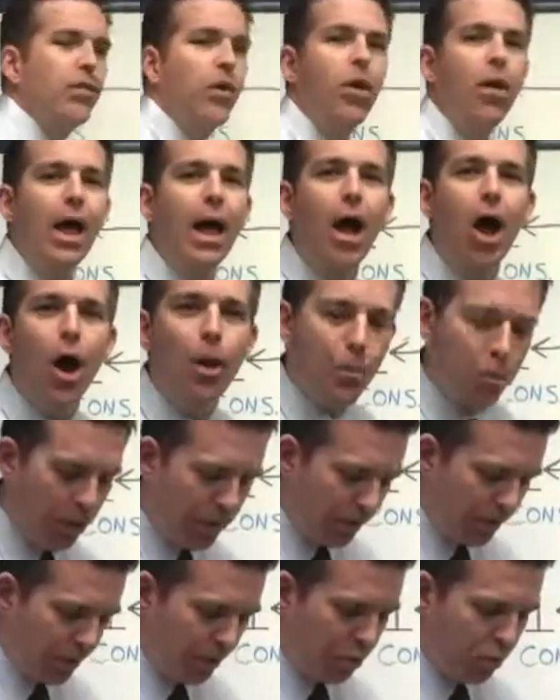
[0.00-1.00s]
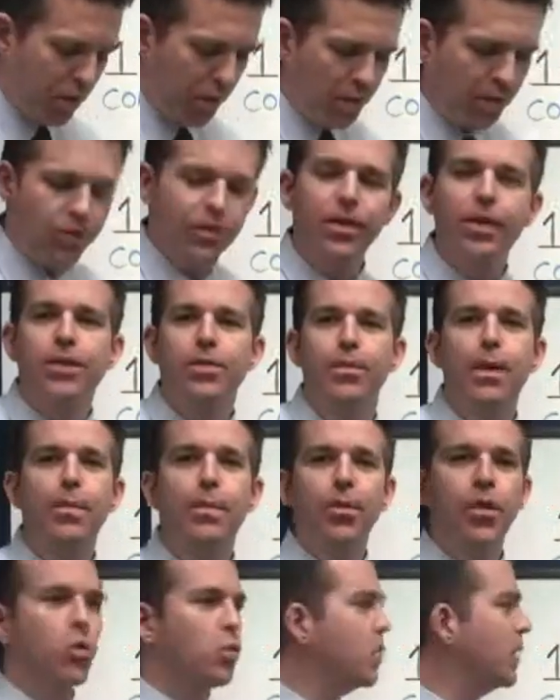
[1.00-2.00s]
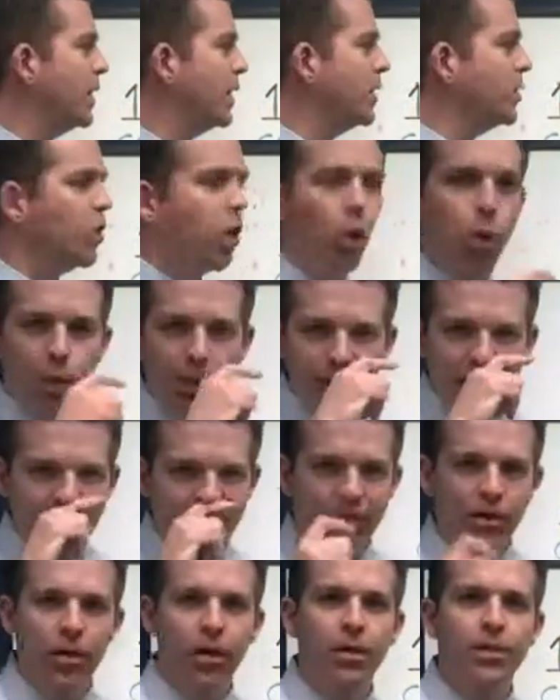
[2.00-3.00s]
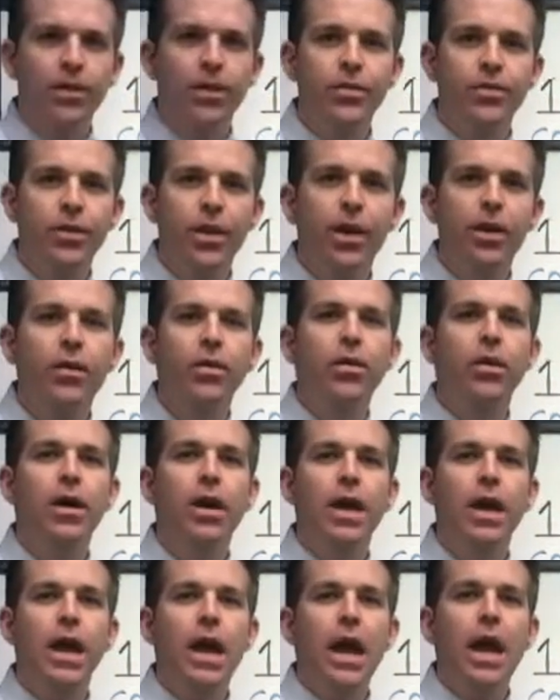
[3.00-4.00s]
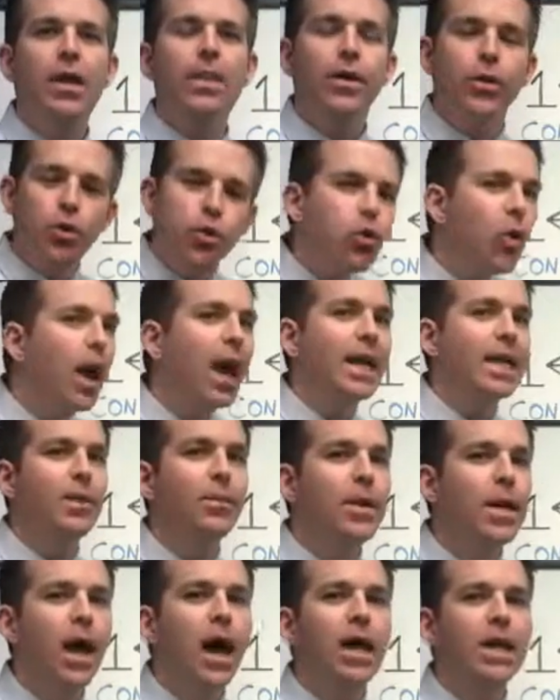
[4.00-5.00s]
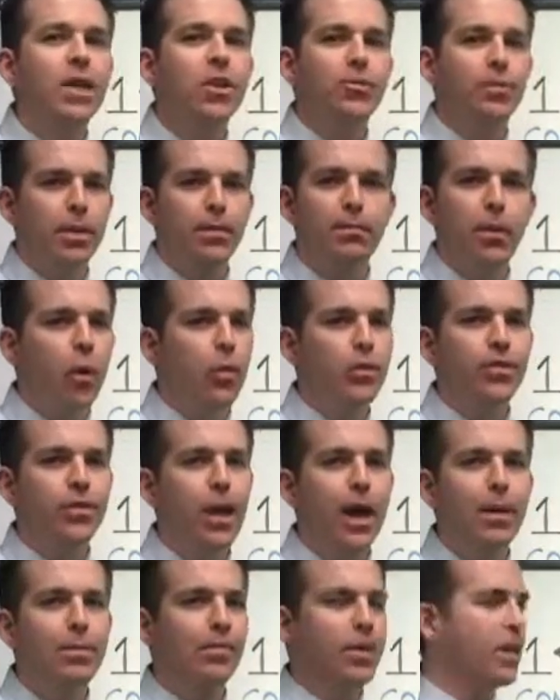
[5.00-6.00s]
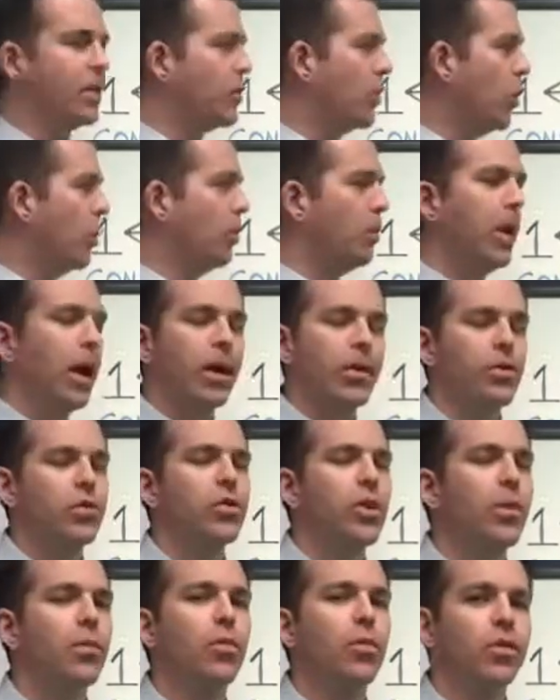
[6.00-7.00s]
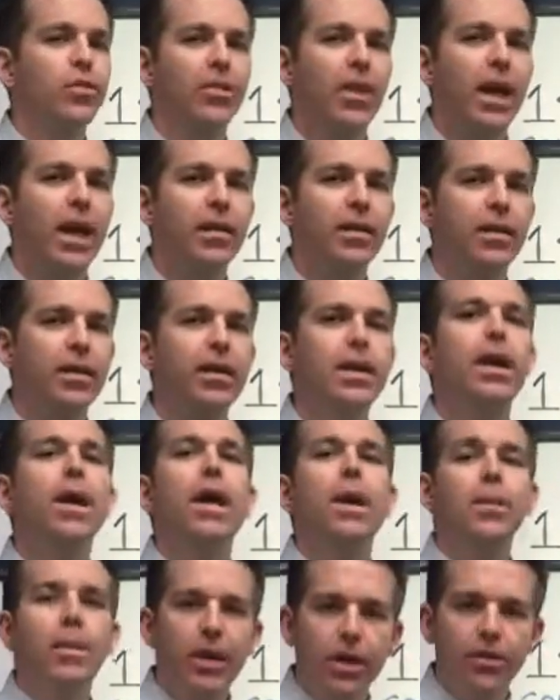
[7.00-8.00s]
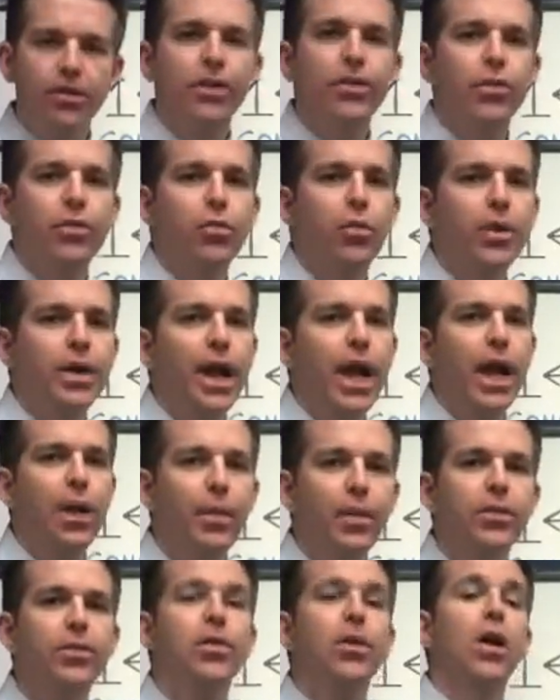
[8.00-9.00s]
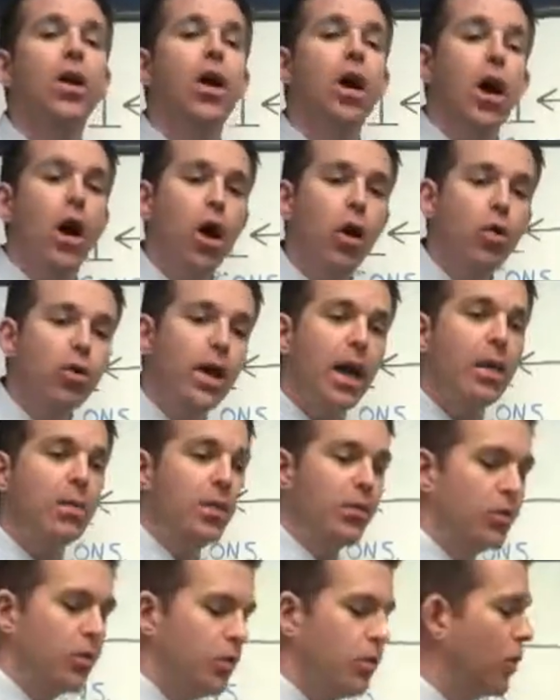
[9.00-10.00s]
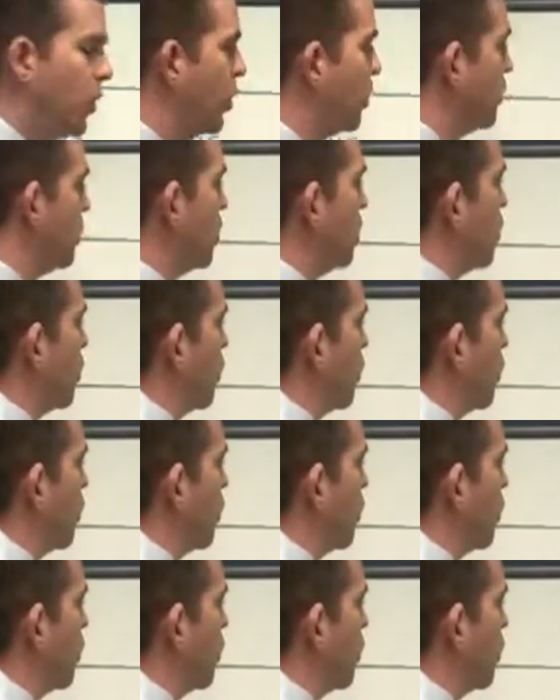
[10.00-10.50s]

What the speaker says: of all, I operate on the premise that people don't really know where they fall on this scale, and they're trying to be honest, but most times they don't peg their number exactly, because this is what happens. Okay, Mr. Jones, so